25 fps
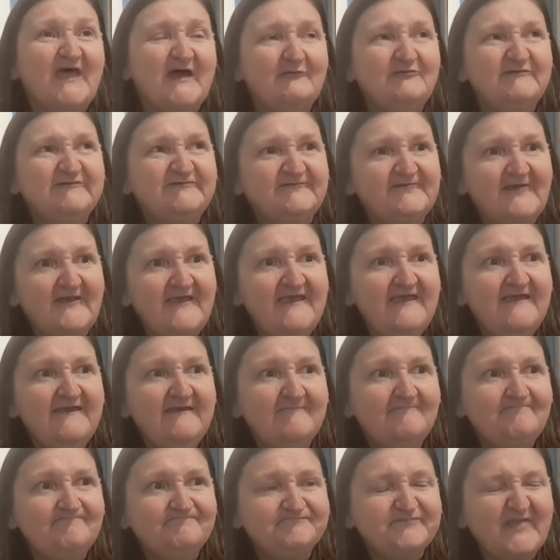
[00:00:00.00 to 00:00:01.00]
I would
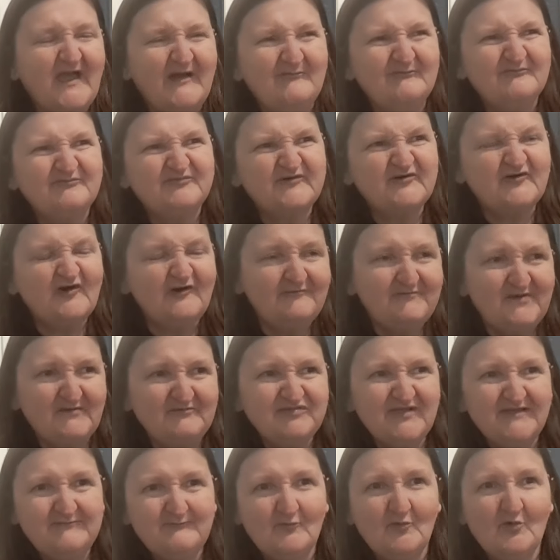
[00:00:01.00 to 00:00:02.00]
say I'm
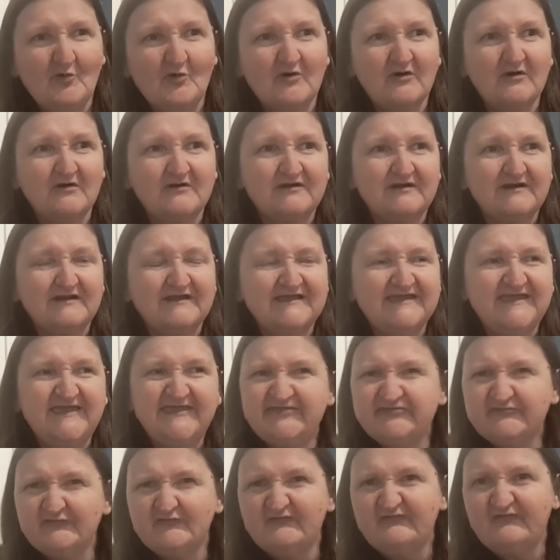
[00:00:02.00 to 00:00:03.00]
probably more
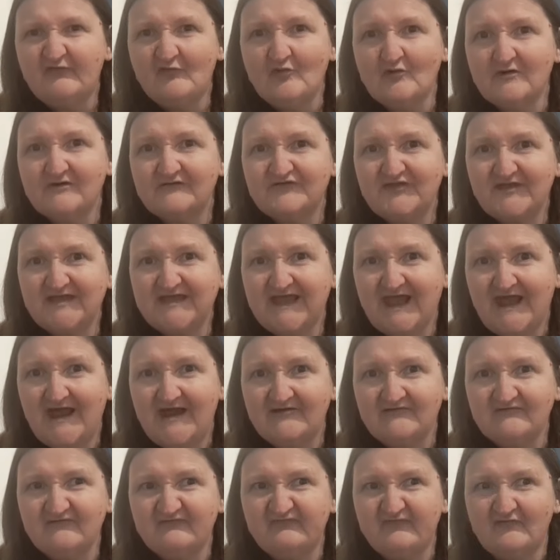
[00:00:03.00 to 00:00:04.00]
ketovore than
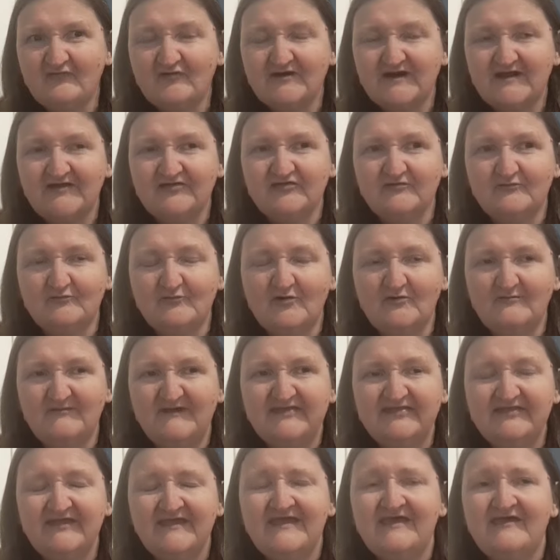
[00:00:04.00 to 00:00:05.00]
carnivore at the
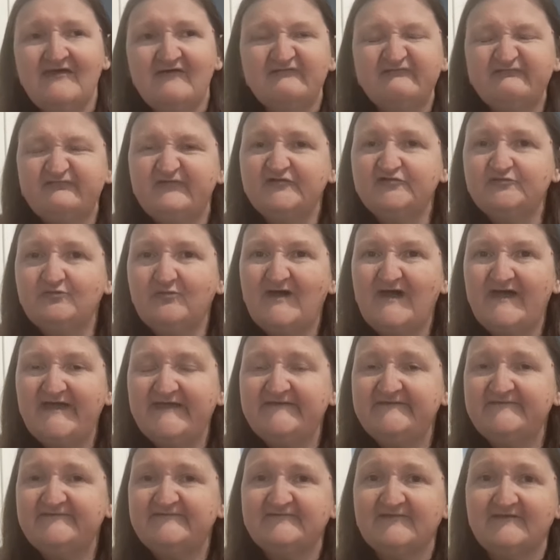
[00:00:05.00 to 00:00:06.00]
moment.
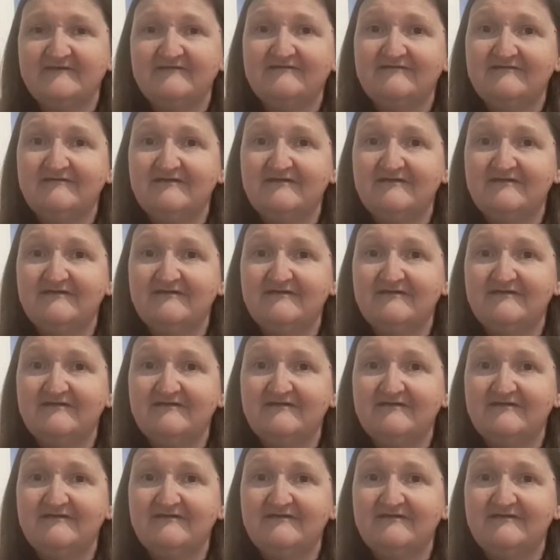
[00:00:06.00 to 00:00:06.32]
Food-wise,